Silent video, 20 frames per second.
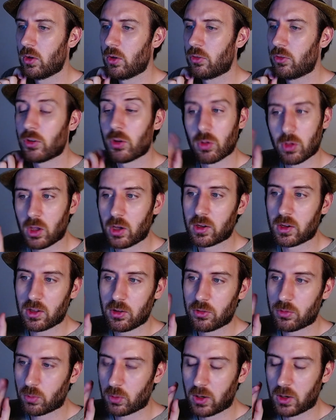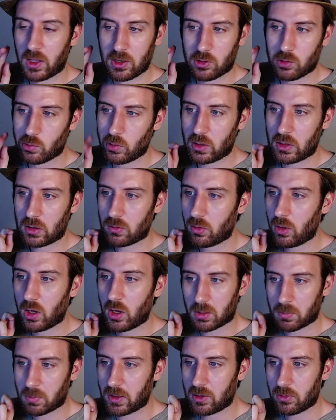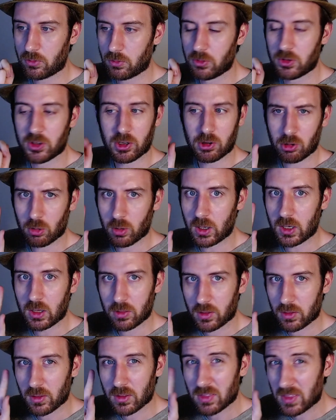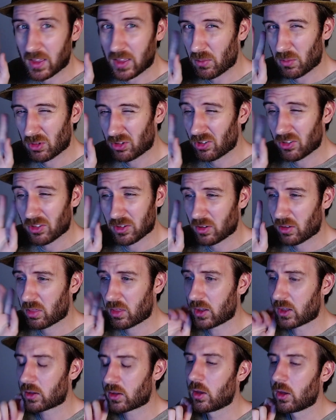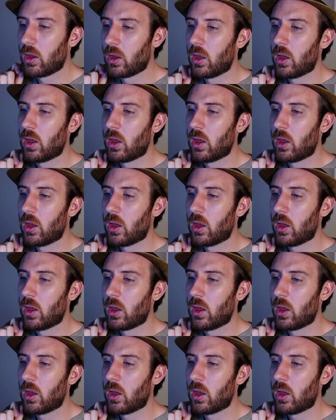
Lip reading: So long as we're not doing log base of 0 or anything like that, which isn't a thing.